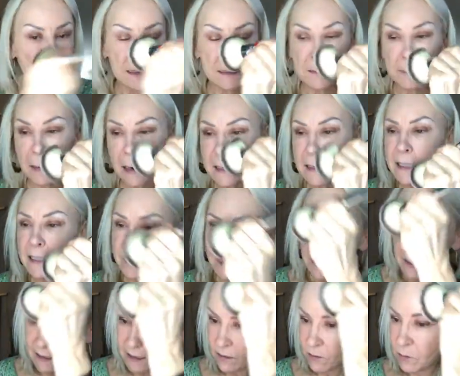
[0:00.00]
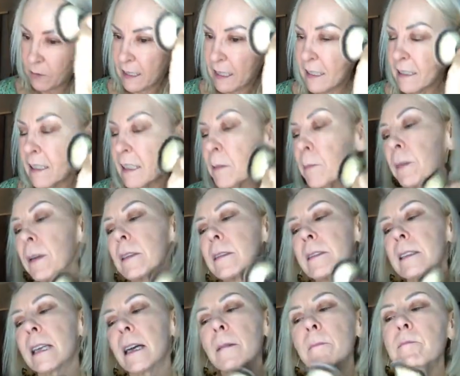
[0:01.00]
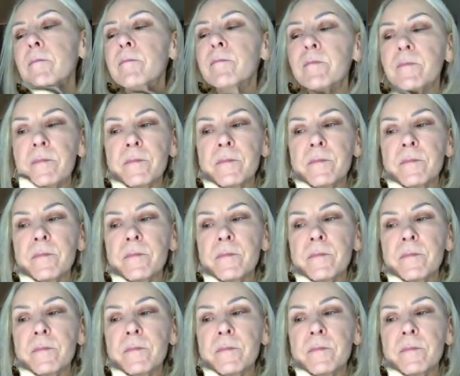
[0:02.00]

because bacteria so easily builds up.